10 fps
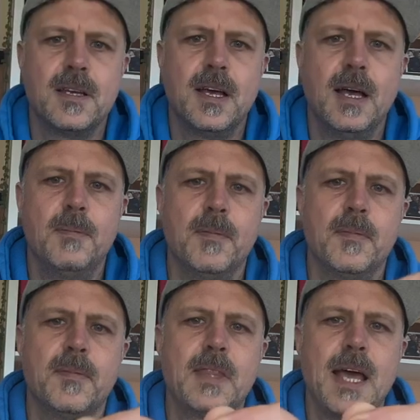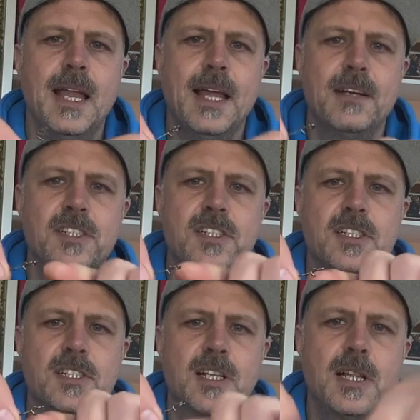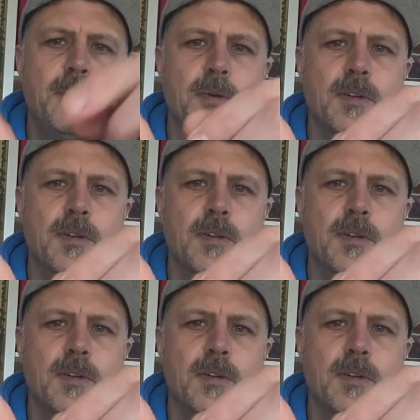that allows you to just clip